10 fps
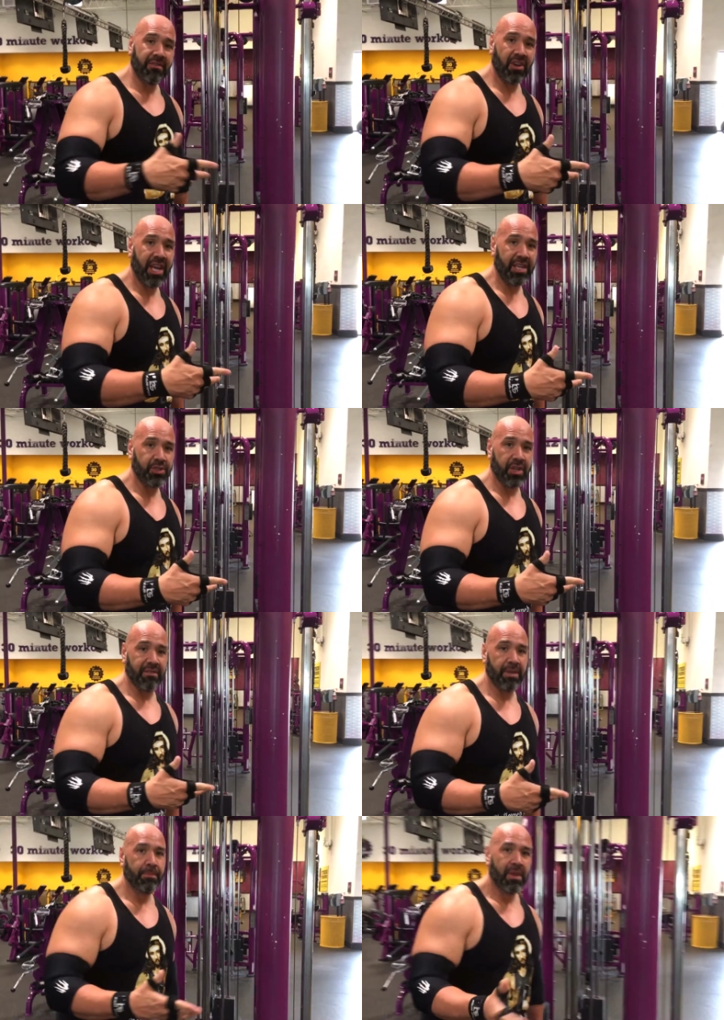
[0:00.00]
variation
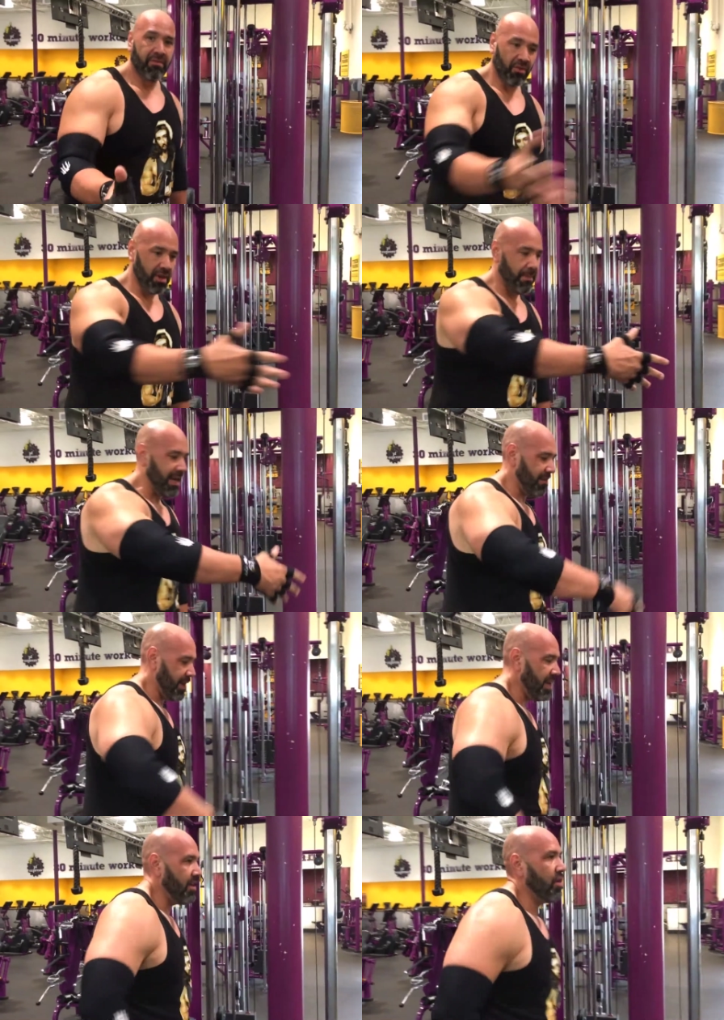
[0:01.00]
of it. We'll come back
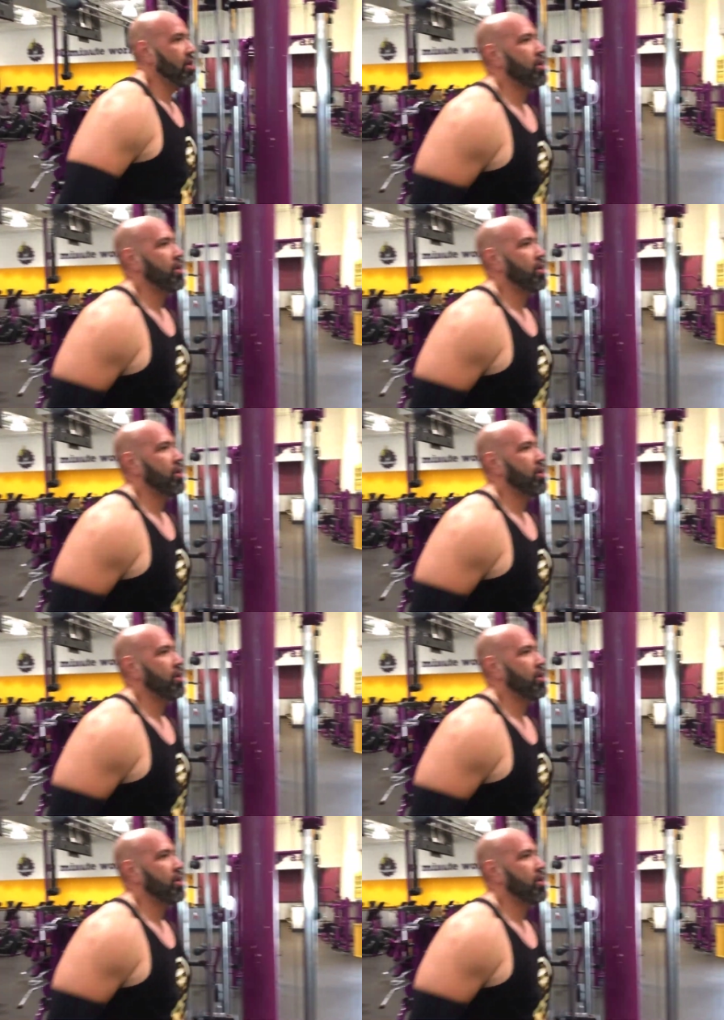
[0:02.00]
around here,